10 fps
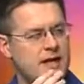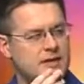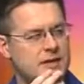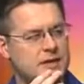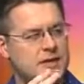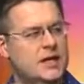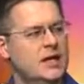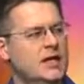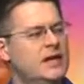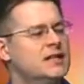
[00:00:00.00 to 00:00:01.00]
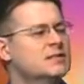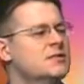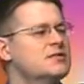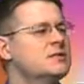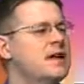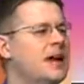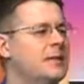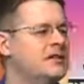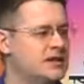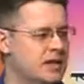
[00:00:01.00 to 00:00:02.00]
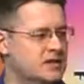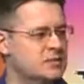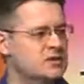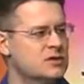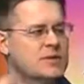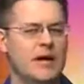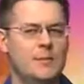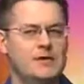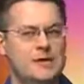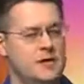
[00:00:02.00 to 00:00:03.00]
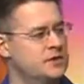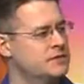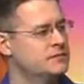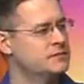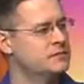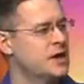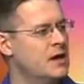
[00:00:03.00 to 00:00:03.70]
attitude is, yes, Muslim commentators, Muslim commentators yeah.